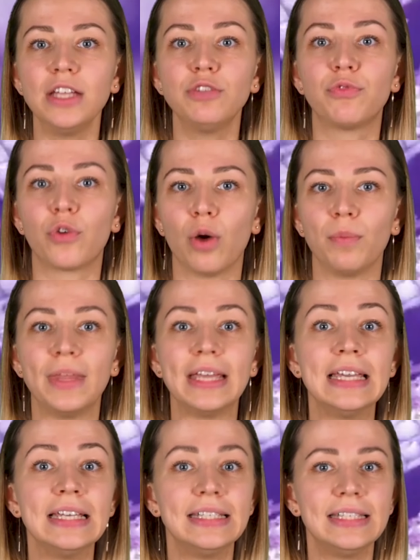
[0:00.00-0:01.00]
it from
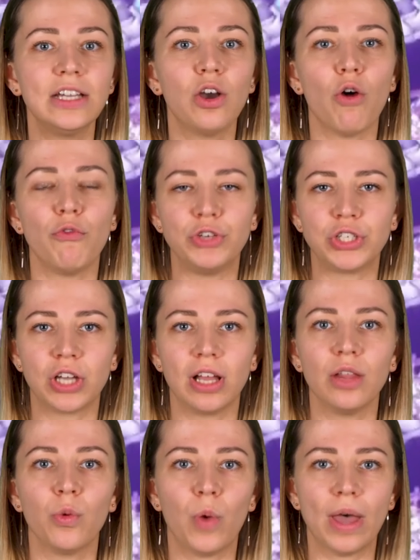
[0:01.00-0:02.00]
the CEEK
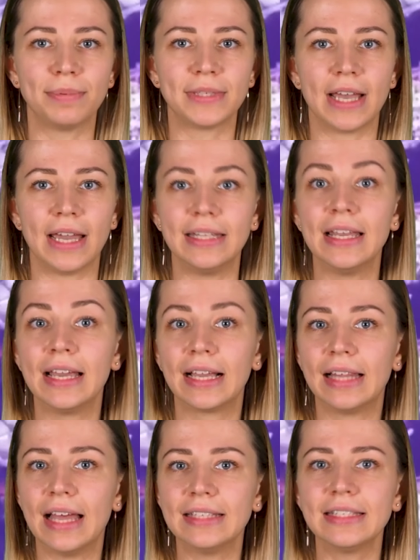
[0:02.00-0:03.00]
official website.
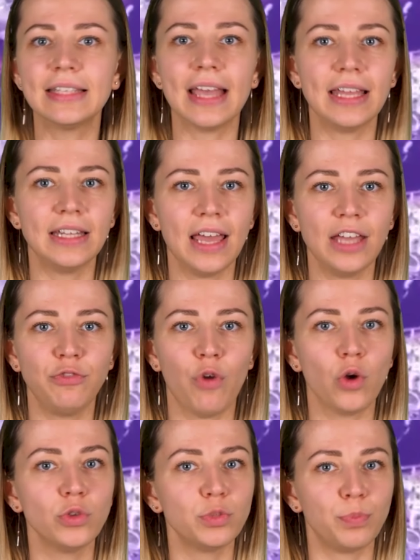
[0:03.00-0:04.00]
Glasses and
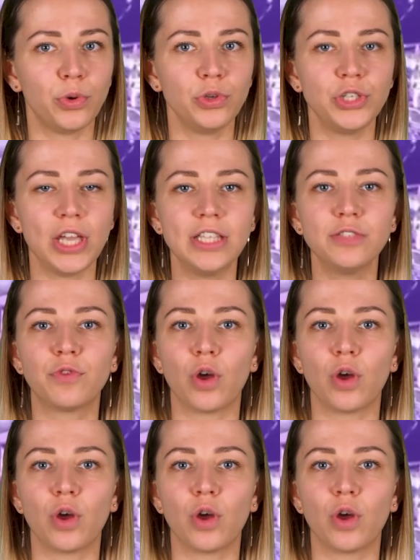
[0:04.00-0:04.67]
headphones purchased